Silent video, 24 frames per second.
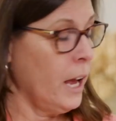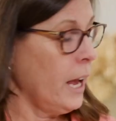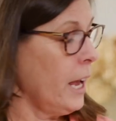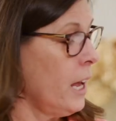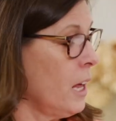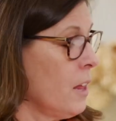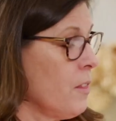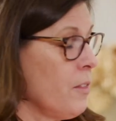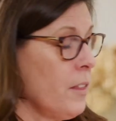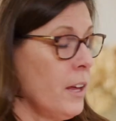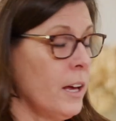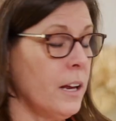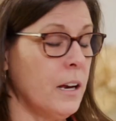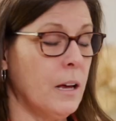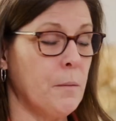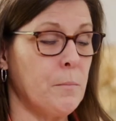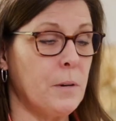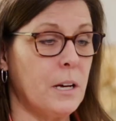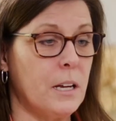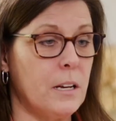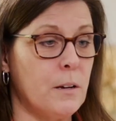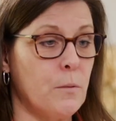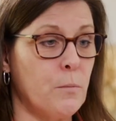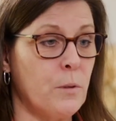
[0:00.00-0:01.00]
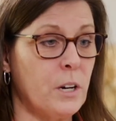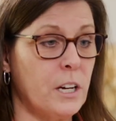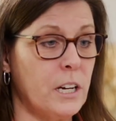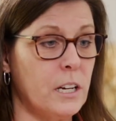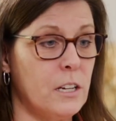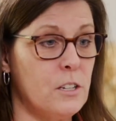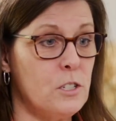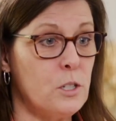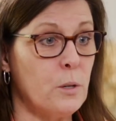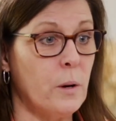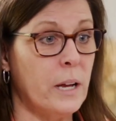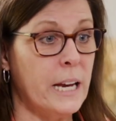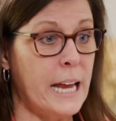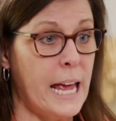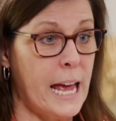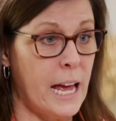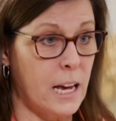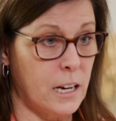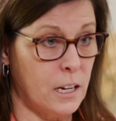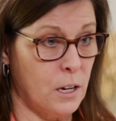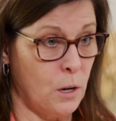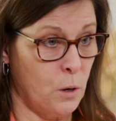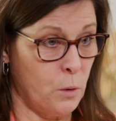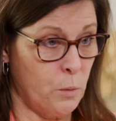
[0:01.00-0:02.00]
And then we're going to do an
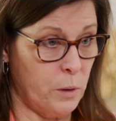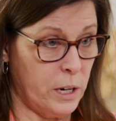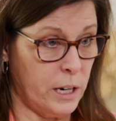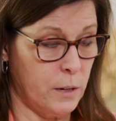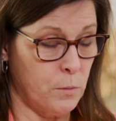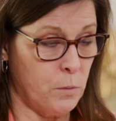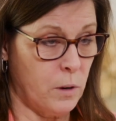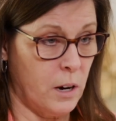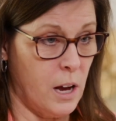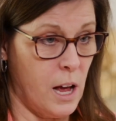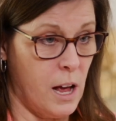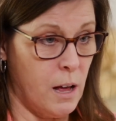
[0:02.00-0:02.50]
echo read where